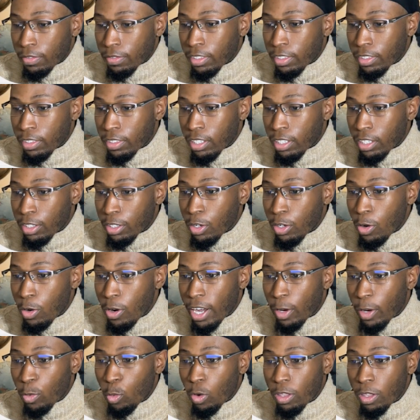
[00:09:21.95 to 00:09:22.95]
There you go.
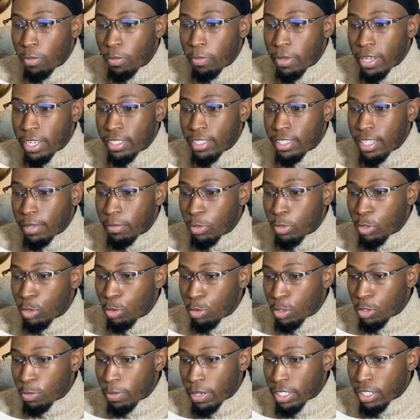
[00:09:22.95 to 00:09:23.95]
And what makes them so
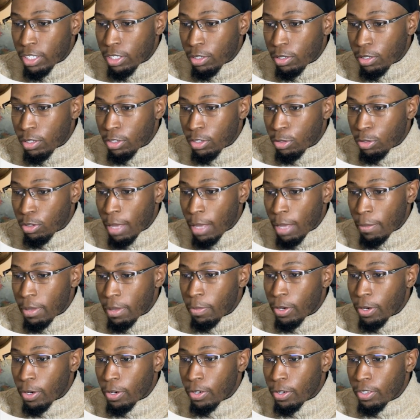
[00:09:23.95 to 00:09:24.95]
special? So Lemme
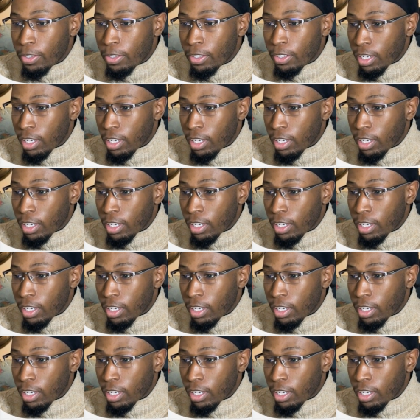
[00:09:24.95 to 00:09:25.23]
burn,